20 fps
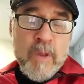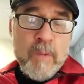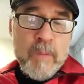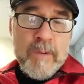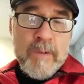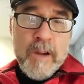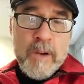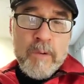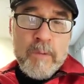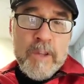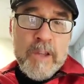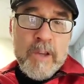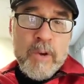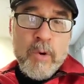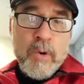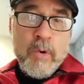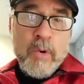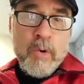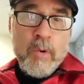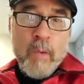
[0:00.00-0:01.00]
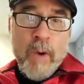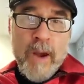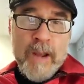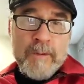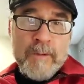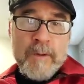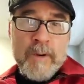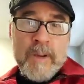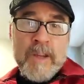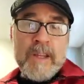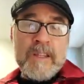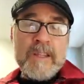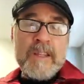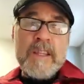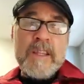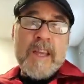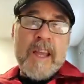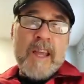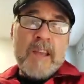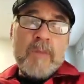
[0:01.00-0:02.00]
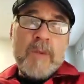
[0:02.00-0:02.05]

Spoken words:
We've got a really cool wine for you today.